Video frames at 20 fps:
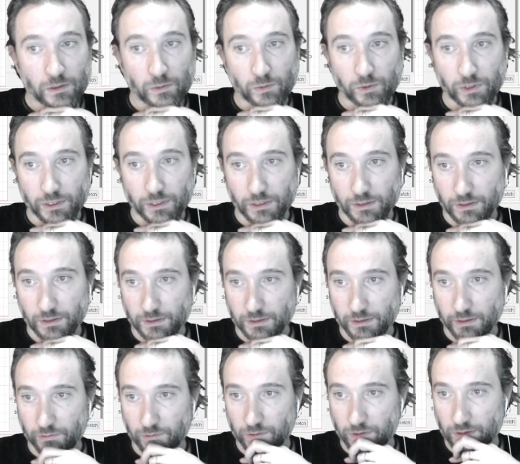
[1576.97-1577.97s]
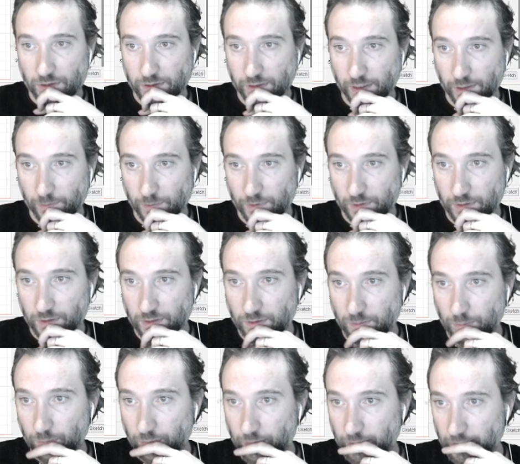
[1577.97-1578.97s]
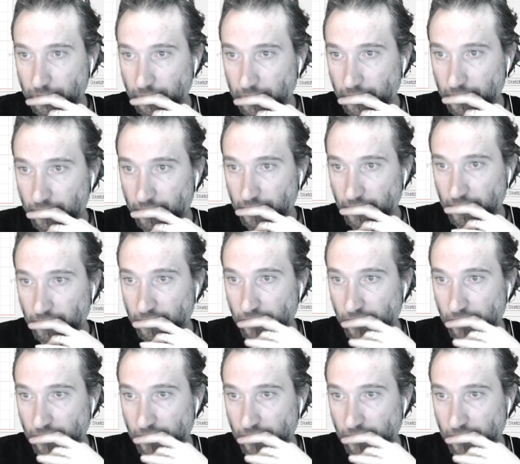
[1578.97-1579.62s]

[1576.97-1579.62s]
which is 7-segment display.